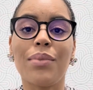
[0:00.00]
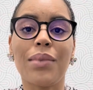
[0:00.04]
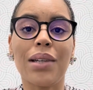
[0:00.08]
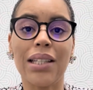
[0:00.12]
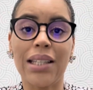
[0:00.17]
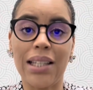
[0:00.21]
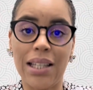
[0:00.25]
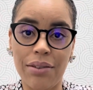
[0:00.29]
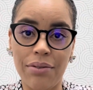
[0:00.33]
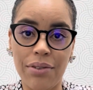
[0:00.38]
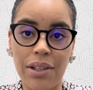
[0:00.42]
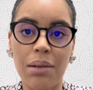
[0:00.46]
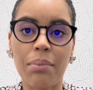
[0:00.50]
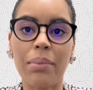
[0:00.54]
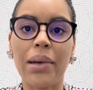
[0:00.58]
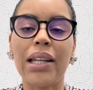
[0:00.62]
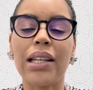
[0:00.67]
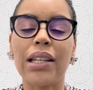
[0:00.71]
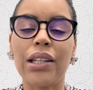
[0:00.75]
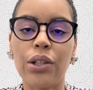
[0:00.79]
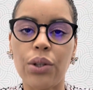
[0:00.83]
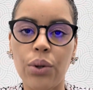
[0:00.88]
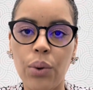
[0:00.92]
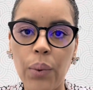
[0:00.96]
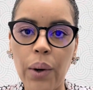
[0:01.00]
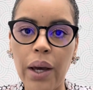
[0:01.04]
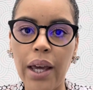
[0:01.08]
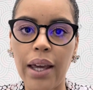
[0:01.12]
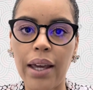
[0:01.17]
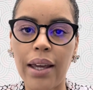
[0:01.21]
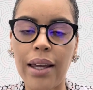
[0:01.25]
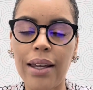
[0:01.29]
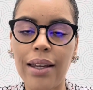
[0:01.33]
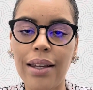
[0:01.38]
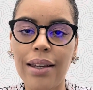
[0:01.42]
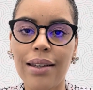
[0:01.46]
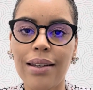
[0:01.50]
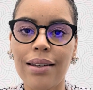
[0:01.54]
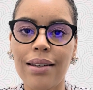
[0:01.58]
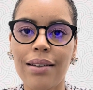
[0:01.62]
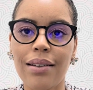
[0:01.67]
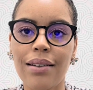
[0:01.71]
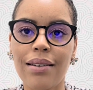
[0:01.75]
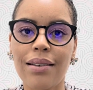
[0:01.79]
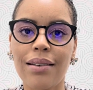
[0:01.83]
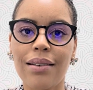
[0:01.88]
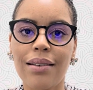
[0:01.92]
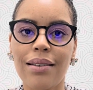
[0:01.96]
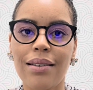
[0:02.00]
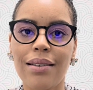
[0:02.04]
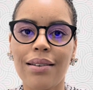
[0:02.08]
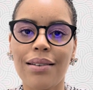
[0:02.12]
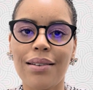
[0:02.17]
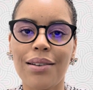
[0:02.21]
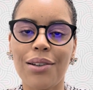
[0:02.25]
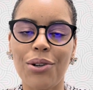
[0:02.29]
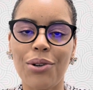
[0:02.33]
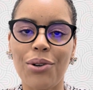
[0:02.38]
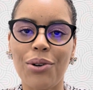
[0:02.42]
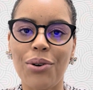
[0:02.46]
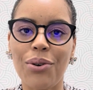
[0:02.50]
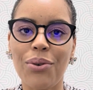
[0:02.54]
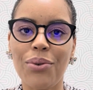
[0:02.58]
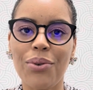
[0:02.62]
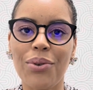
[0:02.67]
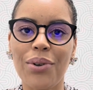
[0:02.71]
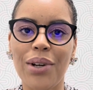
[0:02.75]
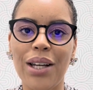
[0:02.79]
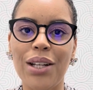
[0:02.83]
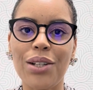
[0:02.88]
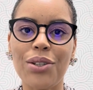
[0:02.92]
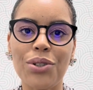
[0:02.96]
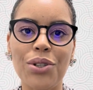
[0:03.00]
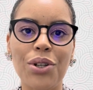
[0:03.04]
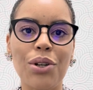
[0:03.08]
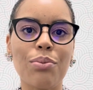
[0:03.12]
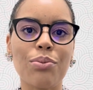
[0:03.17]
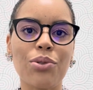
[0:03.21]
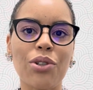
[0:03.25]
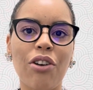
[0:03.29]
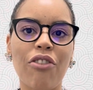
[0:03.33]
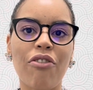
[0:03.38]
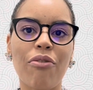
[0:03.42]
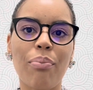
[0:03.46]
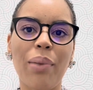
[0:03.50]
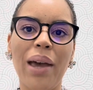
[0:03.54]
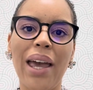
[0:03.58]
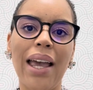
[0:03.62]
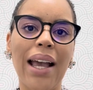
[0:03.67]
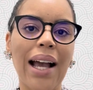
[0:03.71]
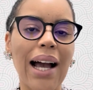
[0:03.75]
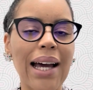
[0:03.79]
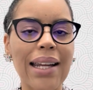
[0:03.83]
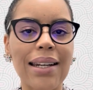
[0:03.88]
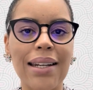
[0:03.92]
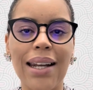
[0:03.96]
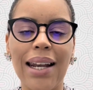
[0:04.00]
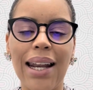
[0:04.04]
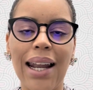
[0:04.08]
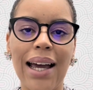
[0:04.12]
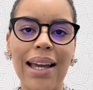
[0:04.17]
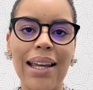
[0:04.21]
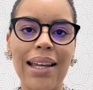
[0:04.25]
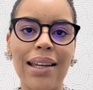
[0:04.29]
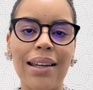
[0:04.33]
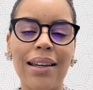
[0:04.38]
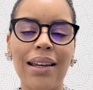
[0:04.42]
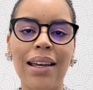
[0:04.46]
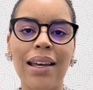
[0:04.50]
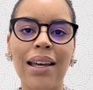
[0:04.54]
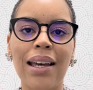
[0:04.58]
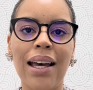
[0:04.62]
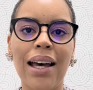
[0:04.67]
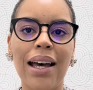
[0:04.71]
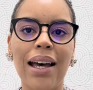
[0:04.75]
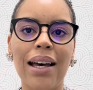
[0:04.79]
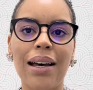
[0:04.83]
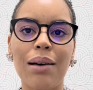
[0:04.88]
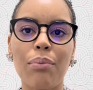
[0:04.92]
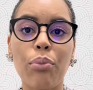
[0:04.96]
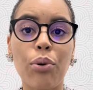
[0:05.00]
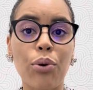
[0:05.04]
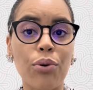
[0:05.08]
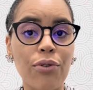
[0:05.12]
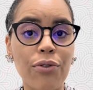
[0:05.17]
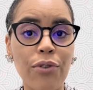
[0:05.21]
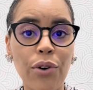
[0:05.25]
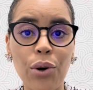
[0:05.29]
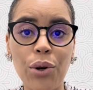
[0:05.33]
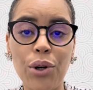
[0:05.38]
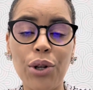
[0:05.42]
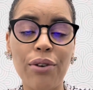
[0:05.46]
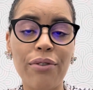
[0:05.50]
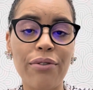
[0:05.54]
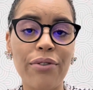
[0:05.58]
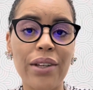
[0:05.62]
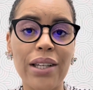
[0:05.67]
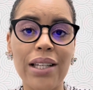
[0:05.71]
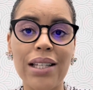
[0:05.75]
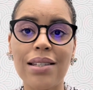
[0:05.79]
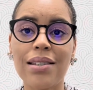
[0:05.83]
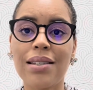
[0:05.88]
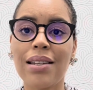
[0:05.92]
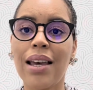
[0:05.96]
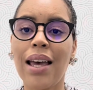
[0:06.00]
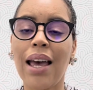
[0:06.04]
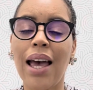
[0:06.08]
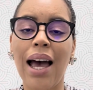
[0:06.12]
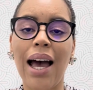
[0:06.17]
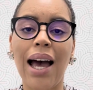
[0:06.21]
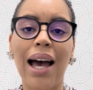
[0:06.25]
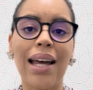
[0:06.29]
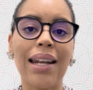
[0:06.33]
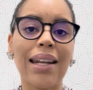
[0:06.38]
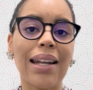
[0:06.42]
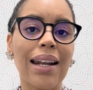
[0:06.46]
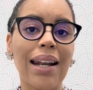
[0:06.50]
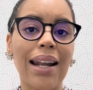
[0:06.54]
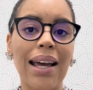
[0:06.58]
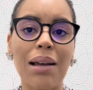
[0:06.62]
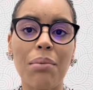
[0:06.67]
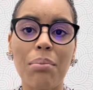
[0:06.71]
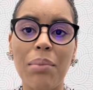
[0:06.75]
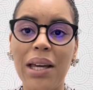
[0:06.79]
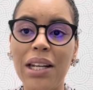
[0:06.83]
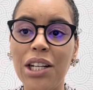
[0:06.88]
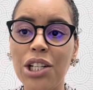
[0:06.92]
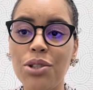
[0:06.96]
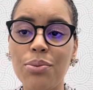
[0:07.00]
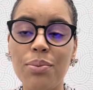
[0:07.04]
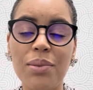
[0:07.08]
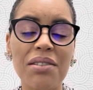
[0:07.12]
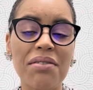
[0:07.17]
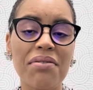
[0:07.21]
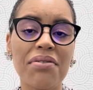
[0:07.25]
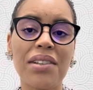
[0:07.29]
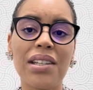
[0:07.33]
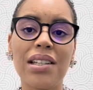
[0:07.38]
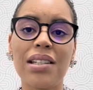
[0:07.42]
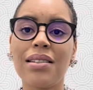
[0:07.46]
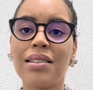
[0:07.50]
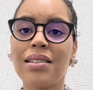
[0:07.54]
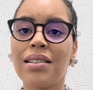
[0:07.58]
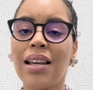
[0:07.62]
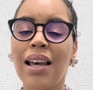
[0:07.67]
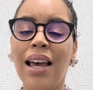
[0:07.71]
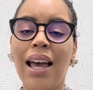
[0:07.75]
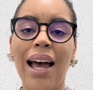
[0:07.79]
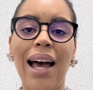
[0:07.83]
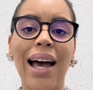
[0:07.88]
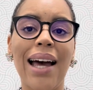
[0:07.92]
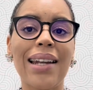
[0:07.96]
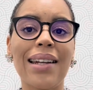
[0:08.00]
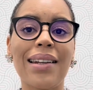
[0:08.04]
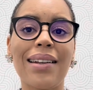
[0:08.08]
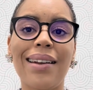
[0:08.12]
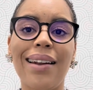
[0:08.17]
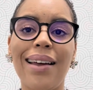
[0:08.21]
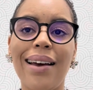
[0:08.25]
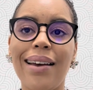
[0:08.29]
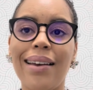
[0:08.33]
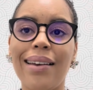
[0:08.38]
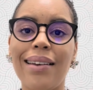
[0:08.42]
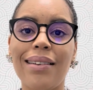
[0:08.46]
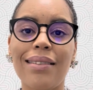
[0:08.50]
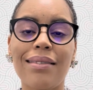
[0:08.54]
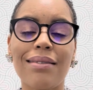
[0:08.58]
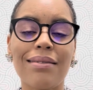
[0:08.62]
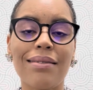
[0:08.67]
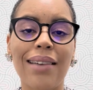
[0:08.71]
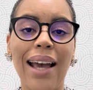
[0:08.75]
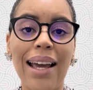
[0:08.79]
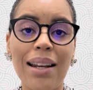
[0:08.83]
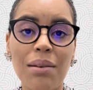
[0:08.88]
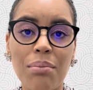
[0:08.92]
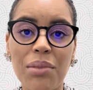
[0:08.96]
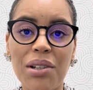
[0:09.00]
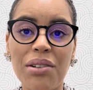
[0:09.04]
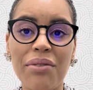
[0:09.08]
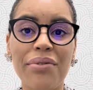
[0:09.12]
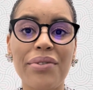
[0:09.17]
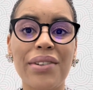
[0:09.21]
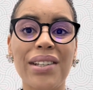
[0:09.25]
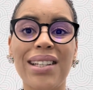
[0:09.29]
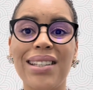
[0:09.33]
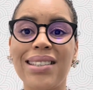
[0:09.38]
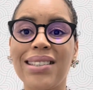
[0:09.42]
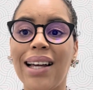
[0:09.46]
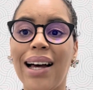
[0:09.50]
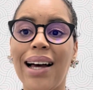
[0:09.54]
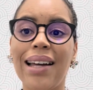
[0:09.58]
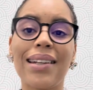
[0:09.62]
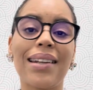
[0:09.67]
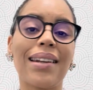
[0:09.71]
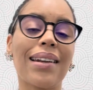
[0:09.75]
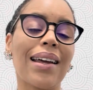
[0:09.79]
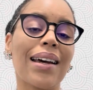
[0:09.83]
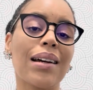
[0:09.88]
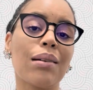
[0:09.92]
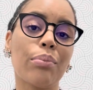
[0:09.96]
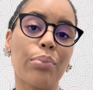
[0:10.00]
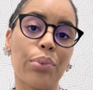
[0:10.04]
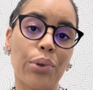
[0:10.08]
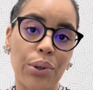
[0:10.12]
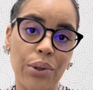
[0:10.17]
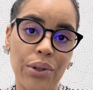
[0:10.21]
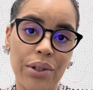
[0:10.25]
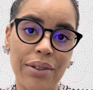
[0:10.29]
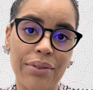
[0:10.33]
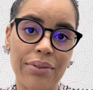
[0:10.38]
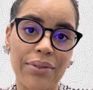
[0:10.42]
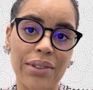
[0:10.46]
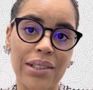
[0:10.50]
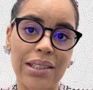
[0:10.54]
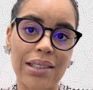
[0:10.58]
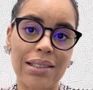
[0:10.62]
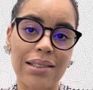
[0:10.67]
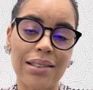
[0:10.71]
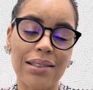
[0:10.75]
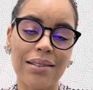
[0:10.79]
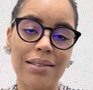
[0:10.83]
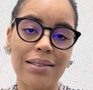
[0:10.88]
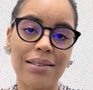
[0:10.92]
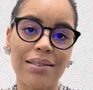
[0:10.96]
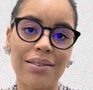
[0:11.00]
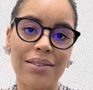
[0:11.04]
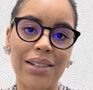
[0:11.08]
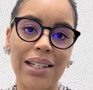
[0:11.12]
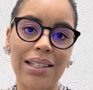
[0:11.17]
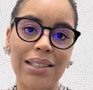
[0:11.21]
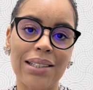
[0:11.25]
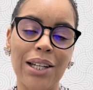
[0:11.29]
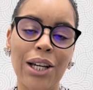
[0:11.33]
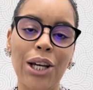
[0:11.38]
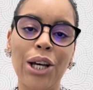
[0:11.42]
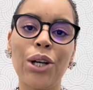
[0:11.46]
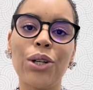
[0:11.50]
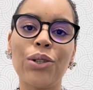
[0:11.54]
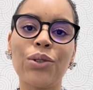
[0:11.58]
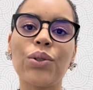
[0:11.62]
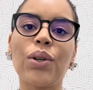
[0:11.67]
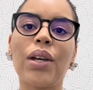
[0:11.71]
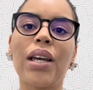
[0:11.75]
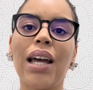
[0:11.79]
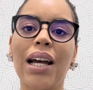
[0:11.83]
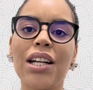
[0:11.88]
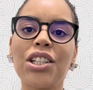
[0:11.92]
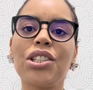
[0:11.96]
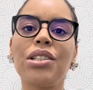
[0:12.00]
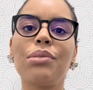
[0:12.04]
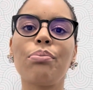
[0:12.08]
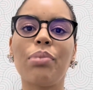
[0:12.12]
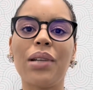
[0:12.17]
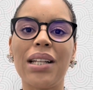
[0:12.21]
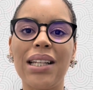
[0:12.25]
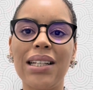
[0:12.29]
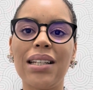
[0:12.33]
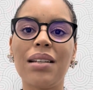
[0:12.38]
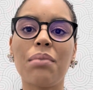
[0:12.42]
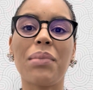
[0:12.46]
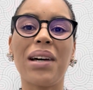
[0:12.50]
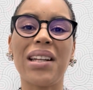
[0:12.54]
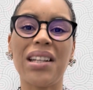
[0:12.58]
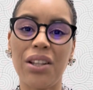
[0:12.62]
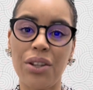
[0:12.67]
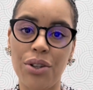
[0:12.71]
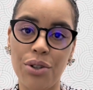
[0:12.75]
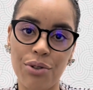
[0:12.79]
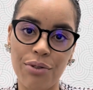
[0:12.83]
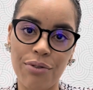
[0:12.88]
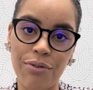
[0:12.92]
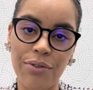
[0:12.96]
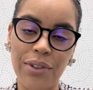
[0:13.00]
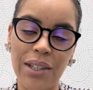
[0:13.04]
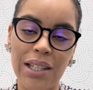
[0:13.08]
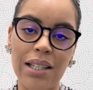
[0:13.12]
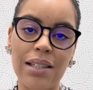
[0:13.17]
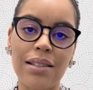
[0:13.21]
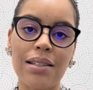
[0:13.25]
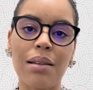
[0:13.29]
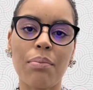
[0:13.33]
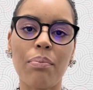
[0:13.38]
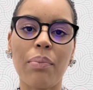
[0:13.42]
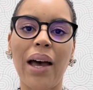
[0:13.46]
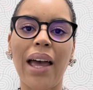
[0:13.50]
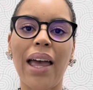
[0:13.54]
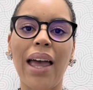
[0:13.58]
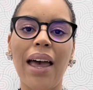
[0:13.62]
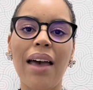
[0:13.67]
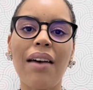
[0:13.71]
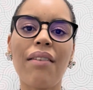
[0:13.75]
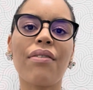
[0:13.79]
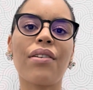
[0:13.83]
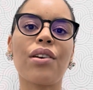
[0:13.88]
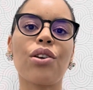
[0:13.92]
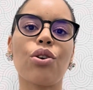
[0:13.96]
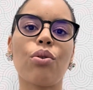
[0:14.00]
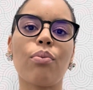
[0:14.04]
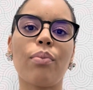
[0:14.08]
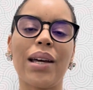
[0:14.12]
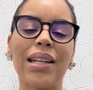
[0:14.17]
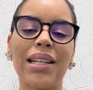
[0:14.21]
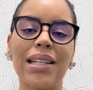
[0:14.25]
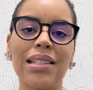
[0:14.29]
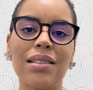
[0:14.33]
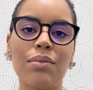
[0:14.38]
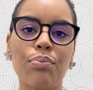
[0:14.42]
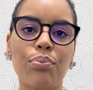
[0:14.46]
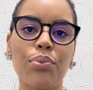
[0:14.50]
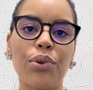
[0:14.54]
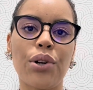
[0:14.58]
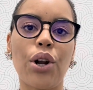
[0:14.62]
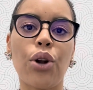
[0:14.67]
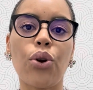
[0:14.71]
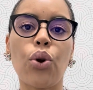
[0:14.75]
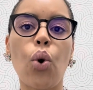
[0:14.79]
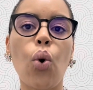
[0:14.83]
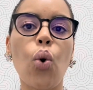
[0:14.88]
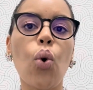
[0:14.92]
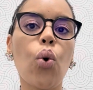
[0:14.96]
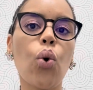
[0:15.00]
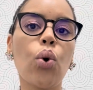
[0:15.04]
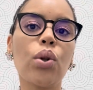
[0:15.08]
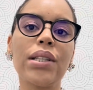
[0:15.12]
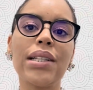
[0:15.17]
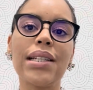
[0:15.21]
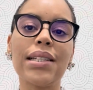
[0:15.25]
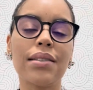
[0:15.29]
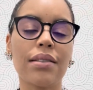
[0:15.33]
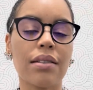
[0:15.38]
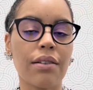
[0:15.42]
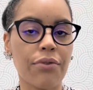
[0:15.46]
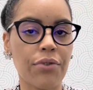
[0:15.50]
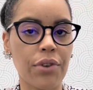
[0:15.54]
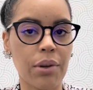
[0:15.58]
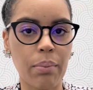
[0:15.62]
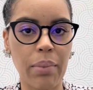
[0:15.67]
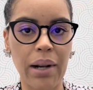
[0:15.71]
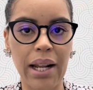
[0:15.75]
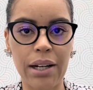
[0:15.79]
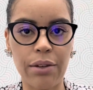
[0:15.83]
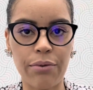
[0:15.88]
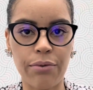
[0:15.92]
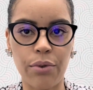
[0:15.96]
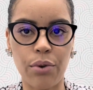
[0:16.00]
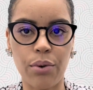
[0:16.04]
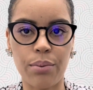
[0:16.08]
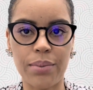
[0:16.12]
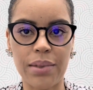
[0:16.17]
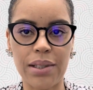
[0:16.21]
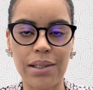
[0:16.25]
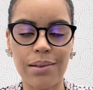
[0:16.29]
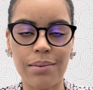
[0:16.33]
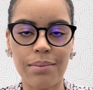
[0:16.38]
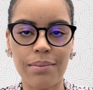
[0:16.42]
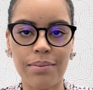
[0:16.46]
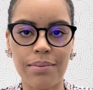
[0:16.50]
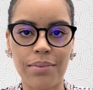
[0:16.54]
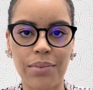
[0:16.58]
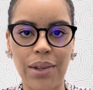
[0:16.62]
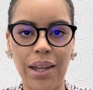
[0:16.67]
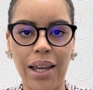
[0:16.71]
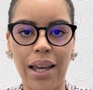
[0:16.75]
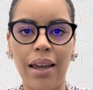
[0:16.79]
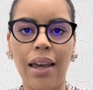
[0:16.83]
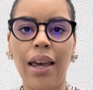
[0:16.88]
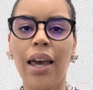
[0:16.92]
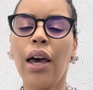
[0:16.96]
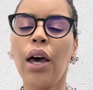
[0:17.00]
giving money away, in terms of paying underlying portfolio fees, underlying management fees, underlying admin fees, underlying broker fees, right? So you're actually bleeding money through fees by having your money spread on all these different platforms, okay?